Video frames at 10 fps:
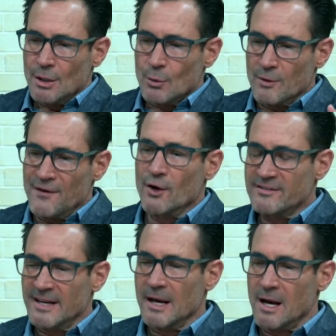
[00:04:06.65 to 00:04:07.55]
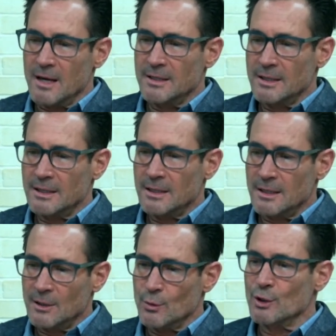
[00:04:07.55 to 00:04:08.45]
We're focusing on
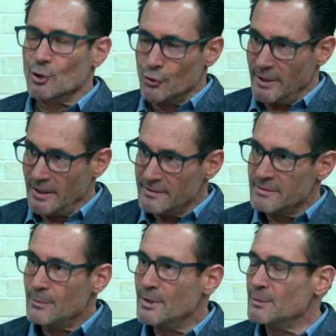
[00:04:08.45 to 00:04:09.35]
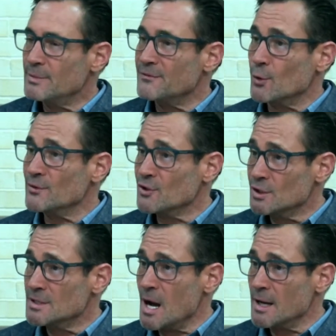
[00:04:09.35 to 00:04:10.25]
inguinal hernias, but before we
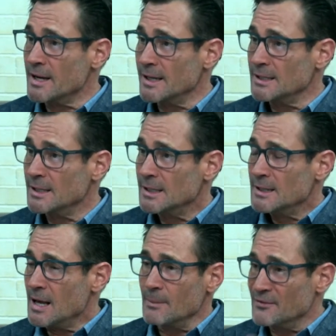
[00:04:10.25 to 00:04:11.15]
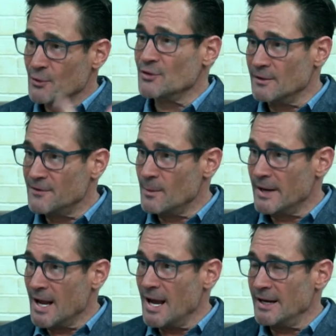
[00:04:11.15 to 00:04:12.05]
started talking, before we started
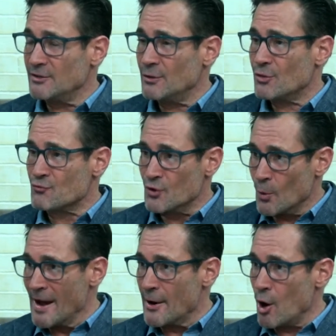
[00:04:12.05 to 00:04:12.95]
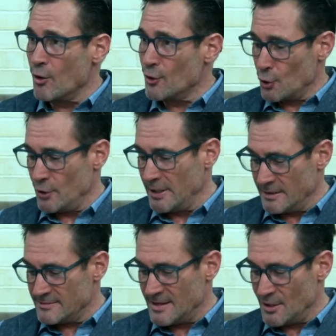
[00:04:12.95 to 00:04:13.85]
filming, I threw out all the
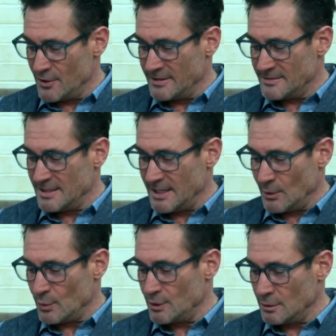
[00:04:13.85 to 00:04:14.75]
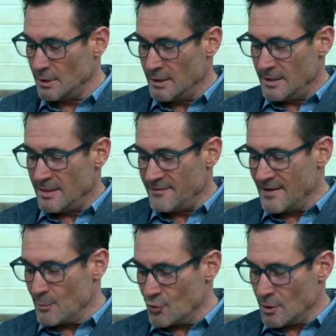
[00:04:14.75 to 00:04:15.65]
hernias. There is the inguinal, the
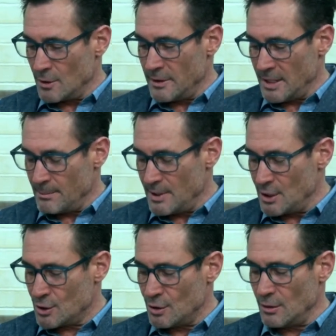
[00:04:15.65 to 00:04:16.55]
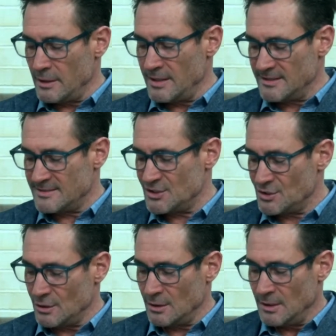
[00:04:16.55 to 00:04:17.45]
femoral, the umbilical, the
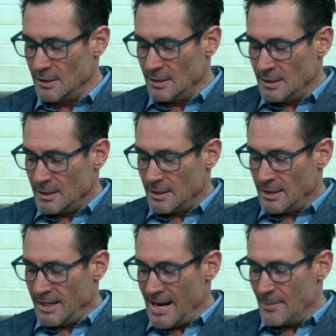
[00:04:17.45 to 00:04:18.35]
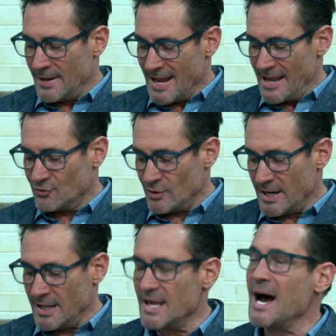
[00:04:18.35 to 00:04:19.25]
incisional, the epigastric,
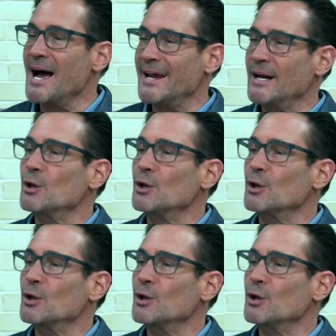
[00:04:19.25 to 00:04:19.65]
and the hiatal